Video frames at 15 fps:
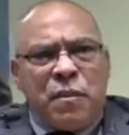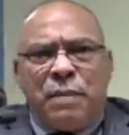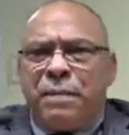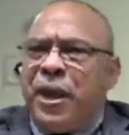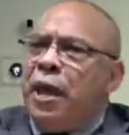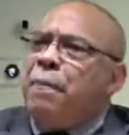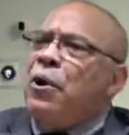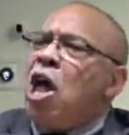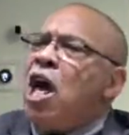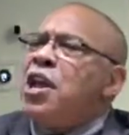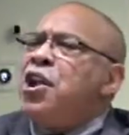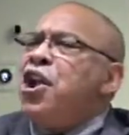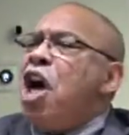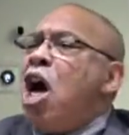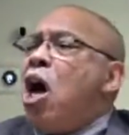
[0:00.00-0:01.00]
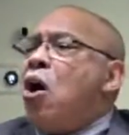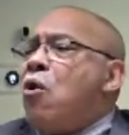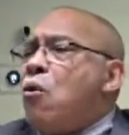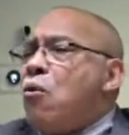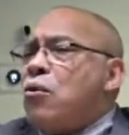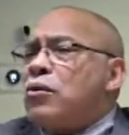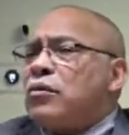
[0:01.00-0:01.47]
People ought to
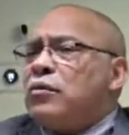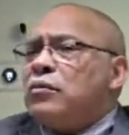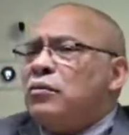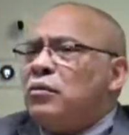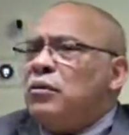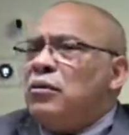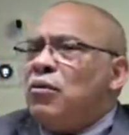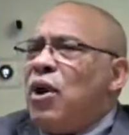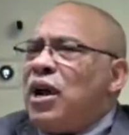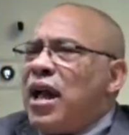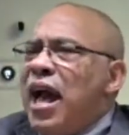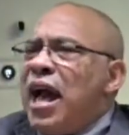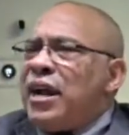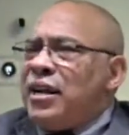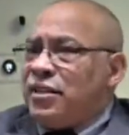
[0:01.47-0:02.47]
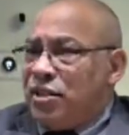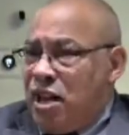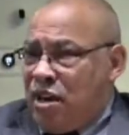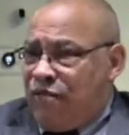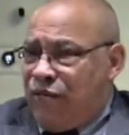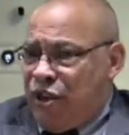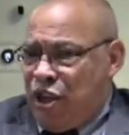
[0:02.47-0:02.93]
know what God has
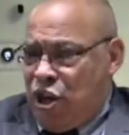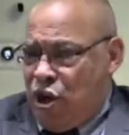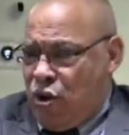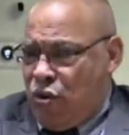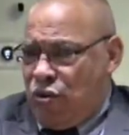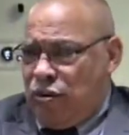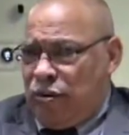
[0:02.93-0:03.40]
done for you.